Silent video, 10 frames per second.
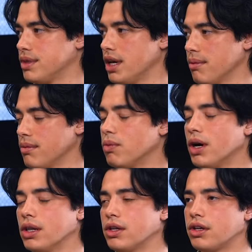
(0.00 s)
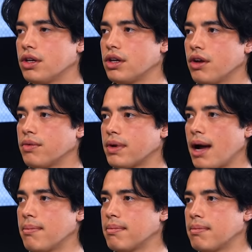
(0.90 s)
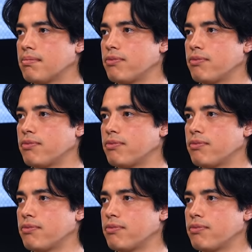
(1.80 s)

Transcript: Yeah, well, you, you know, um,